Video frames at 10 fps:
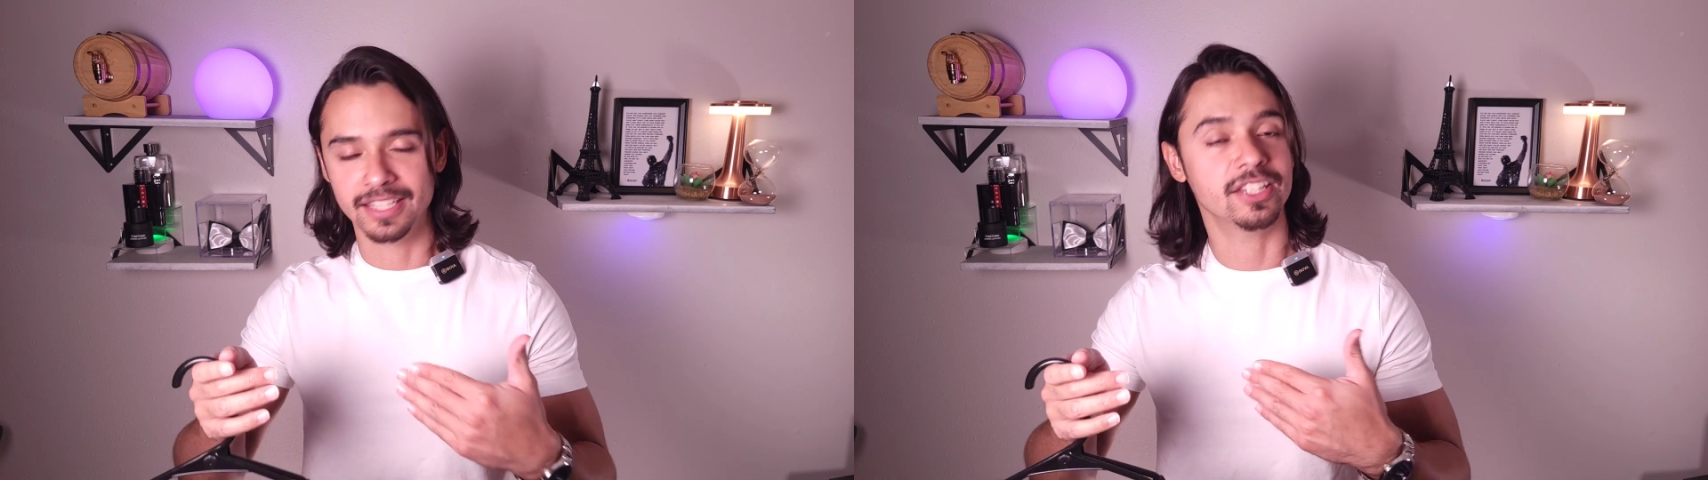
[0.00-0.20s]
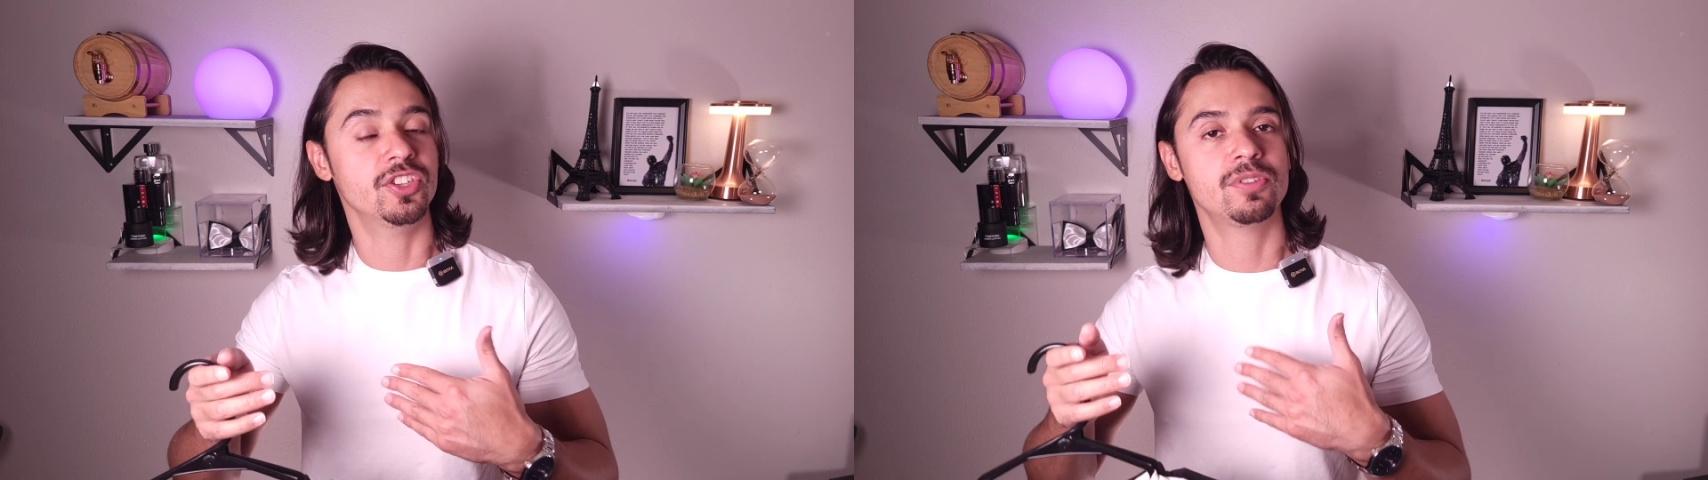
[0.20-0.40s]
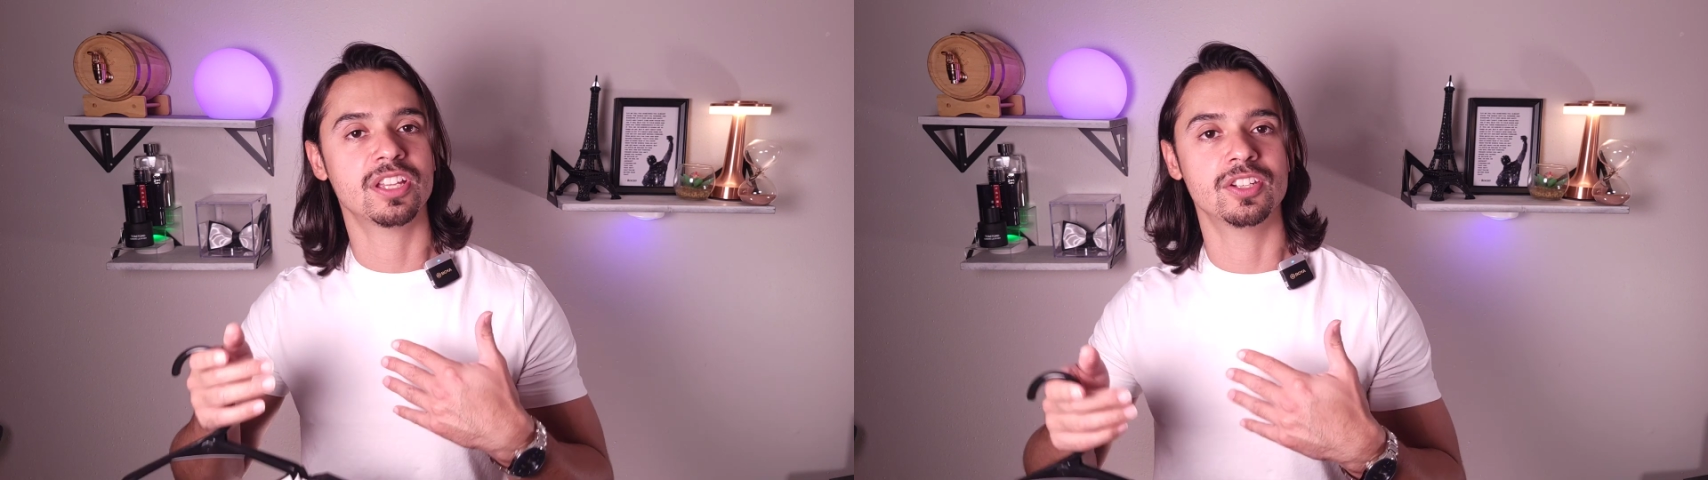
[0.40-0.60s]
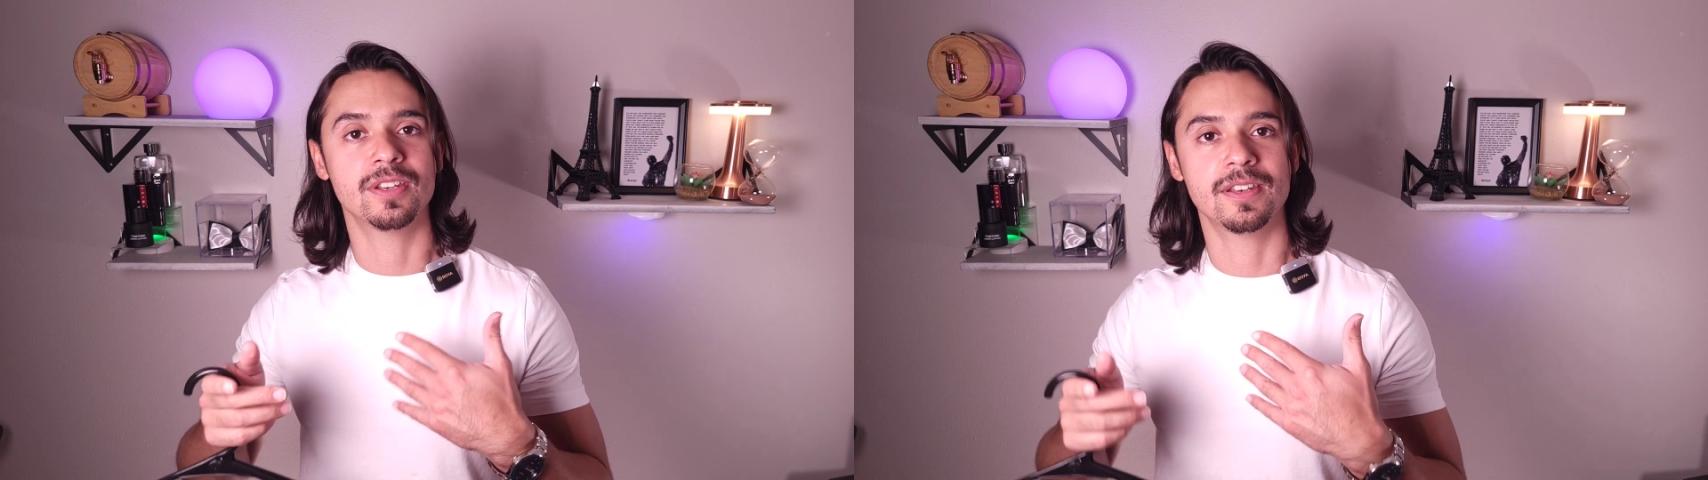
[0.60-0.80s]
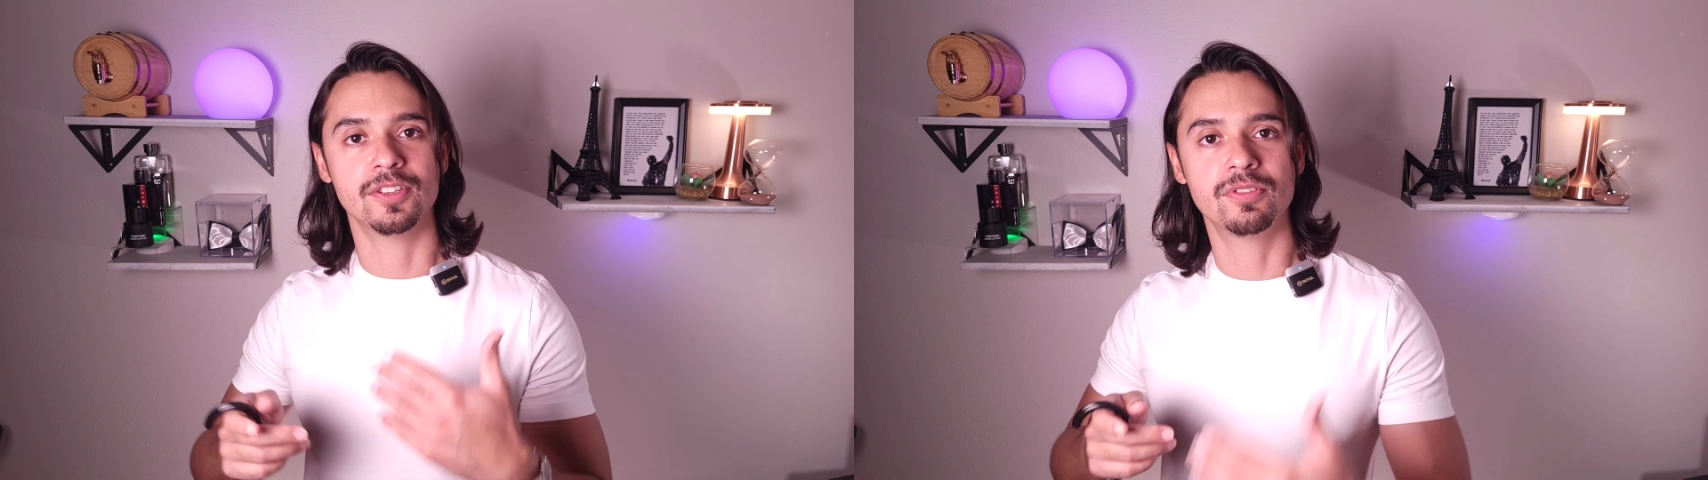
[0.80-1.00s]
that you
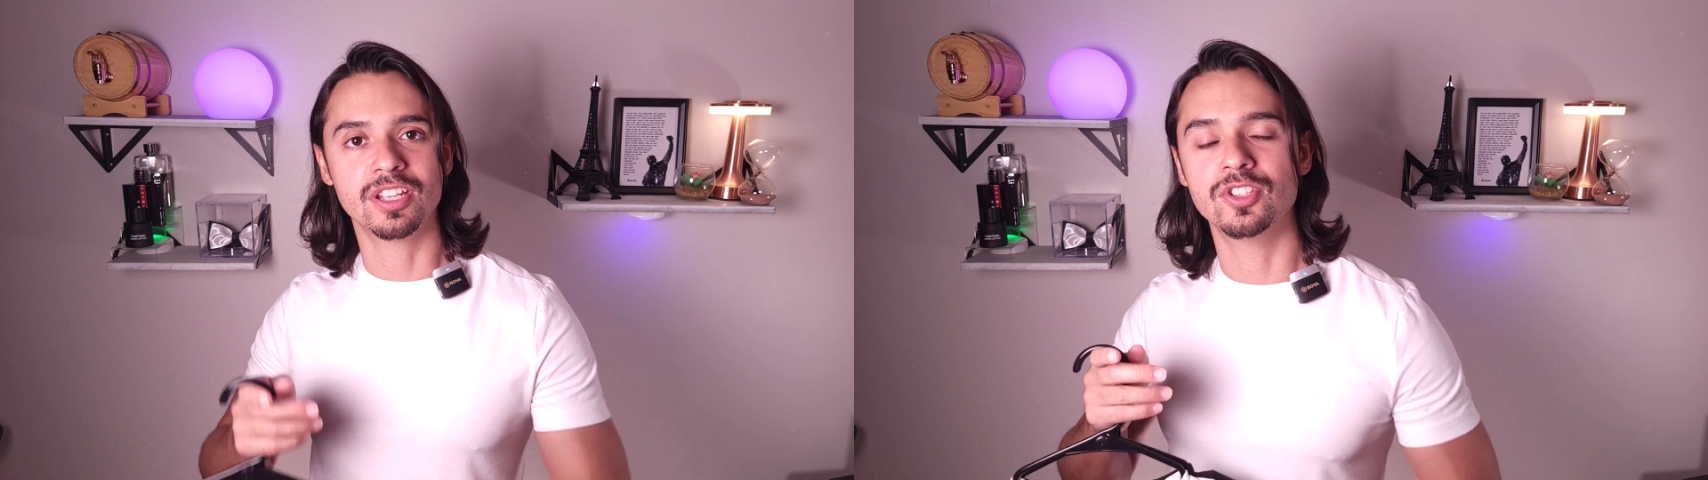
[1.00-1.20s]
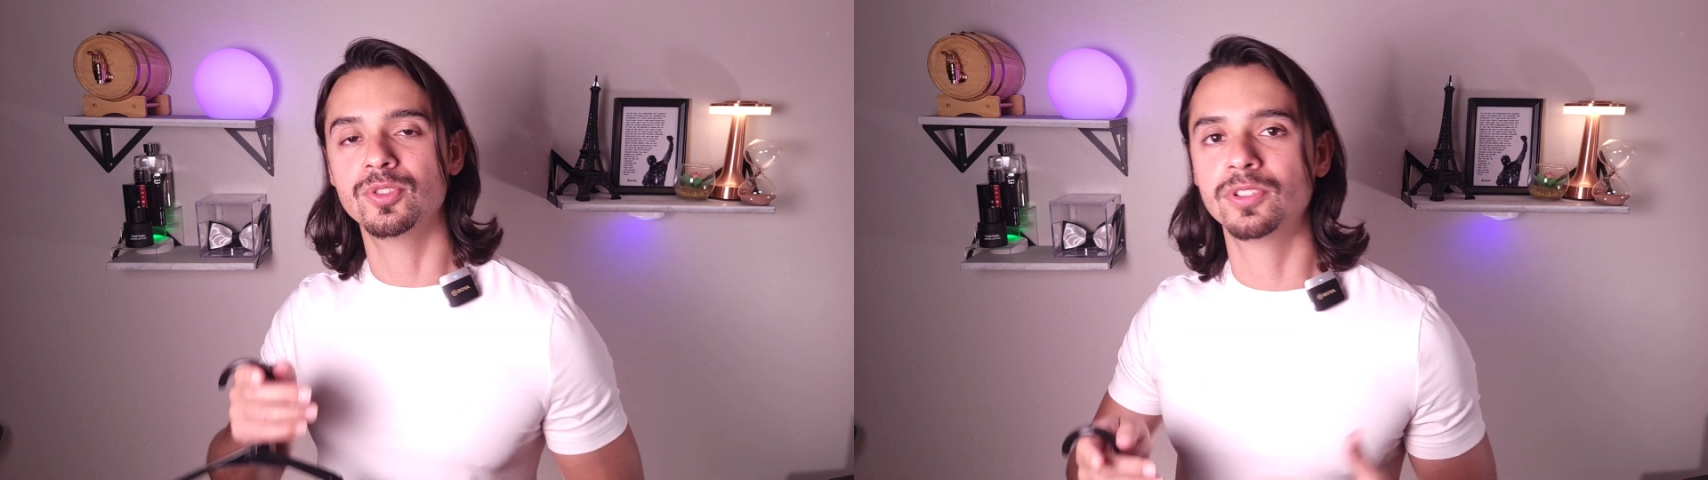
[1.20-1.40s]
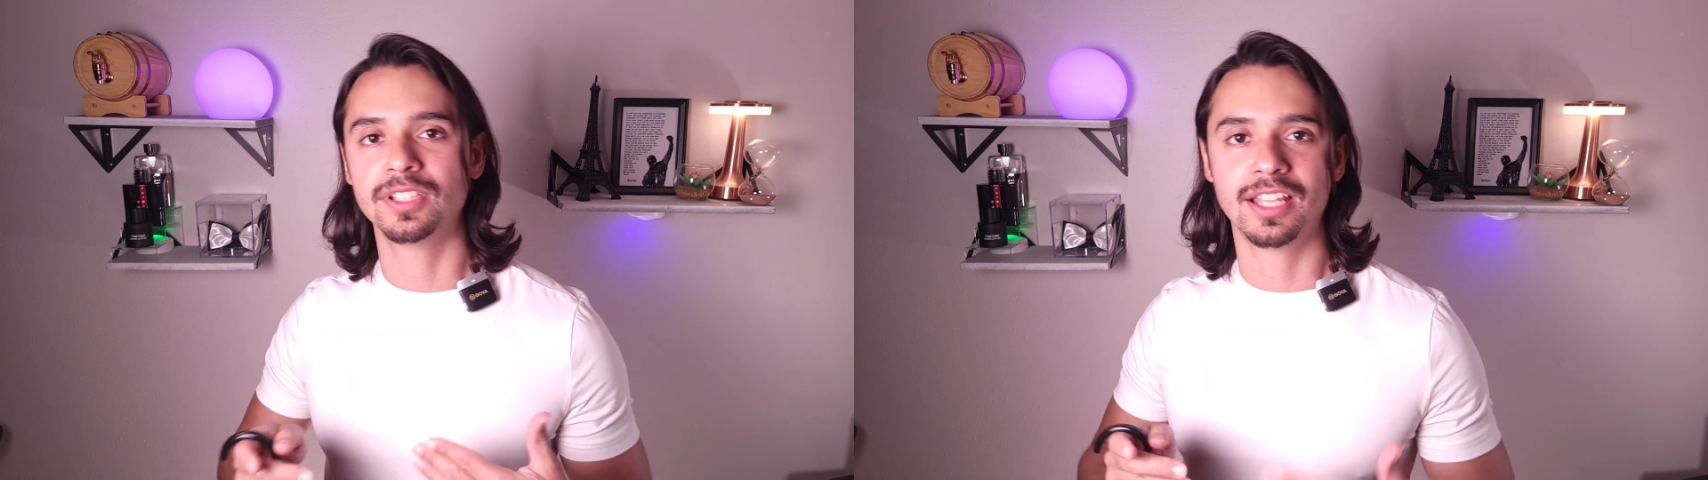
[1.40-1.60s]
can do a